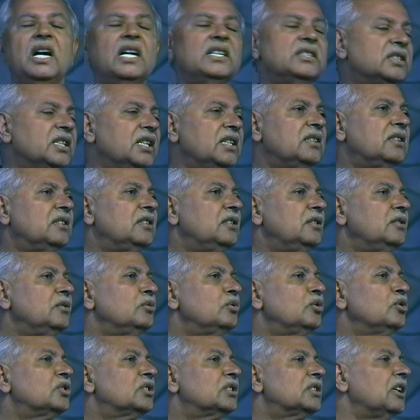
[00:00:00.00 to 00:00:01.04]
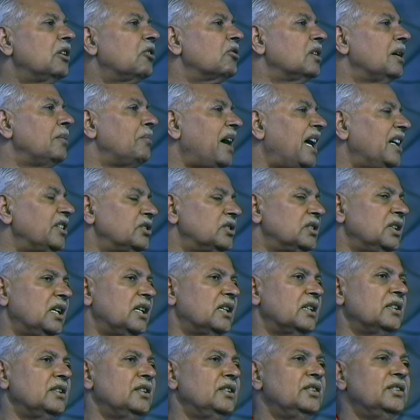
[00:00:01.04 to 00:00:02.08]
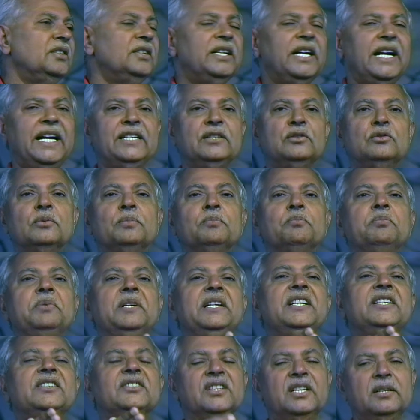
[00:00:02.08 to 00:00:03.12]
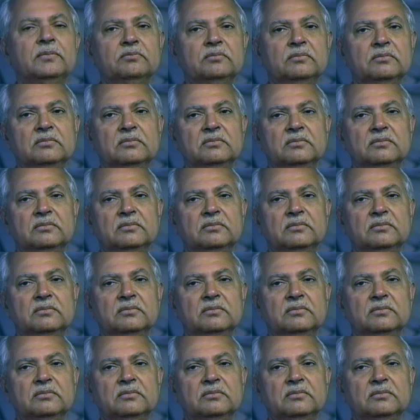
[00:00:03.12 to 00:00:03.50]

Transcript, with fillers: I said, to serve the master and to please him.